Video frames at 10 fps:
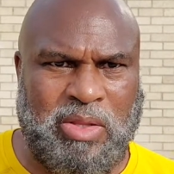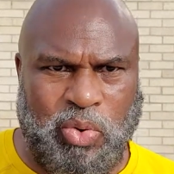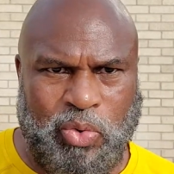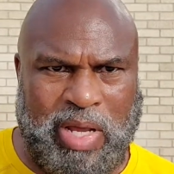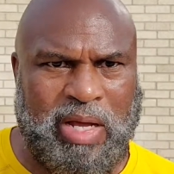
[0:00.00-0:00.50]

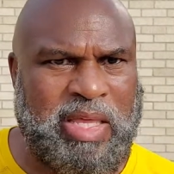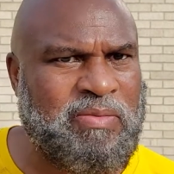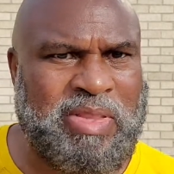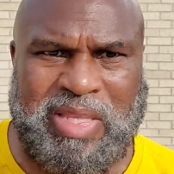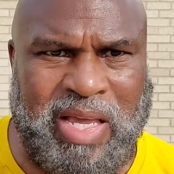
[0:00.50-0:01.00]
who they're
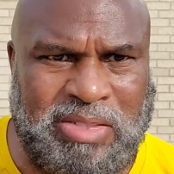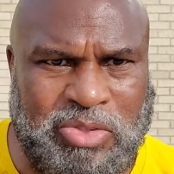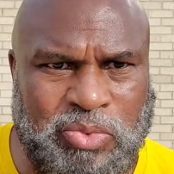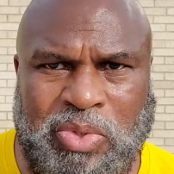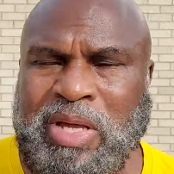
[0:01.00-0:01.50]
giving thanks
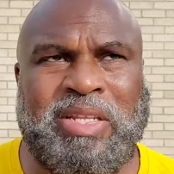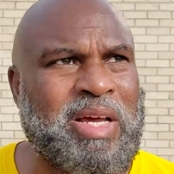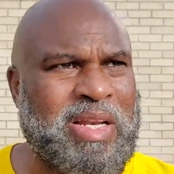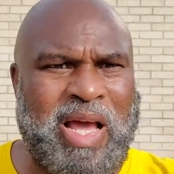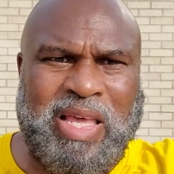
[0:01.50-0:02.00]
to
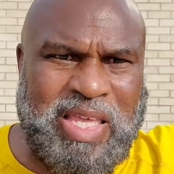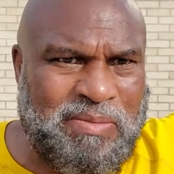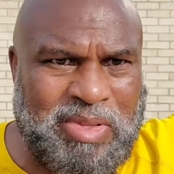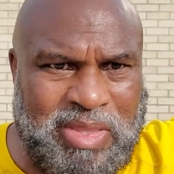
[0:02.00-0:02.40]
they're not giving